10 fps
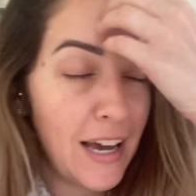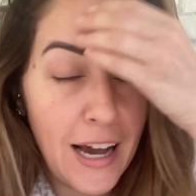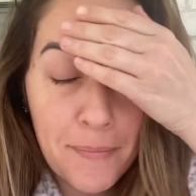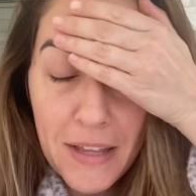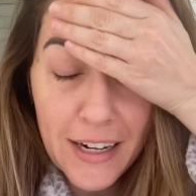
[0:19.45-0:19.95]

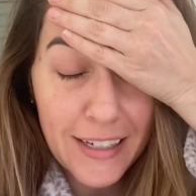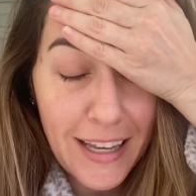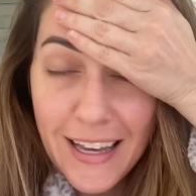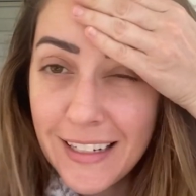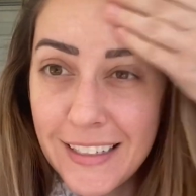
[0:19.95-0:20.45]
I'm not gonna
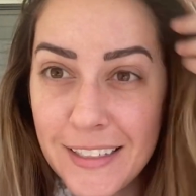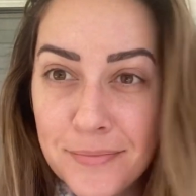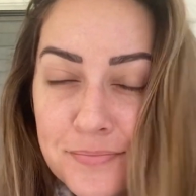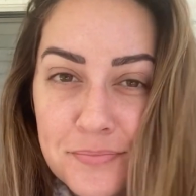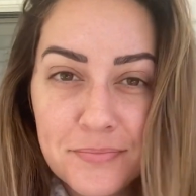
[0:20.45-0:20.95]
edit it.
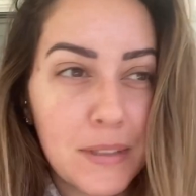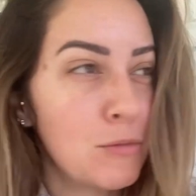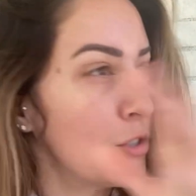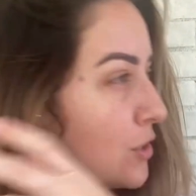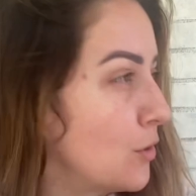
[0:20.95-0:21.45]
I'm
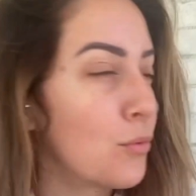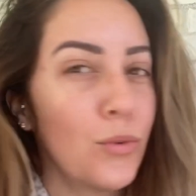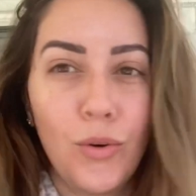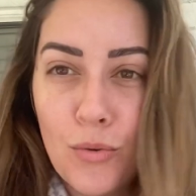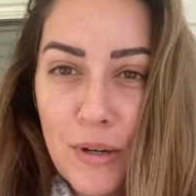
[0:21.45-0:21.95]
just gonna
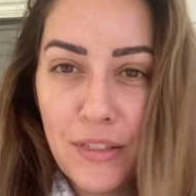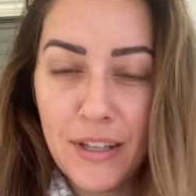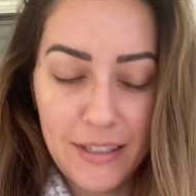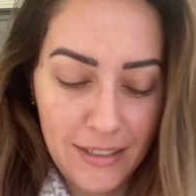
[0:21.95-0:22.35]
roll with it.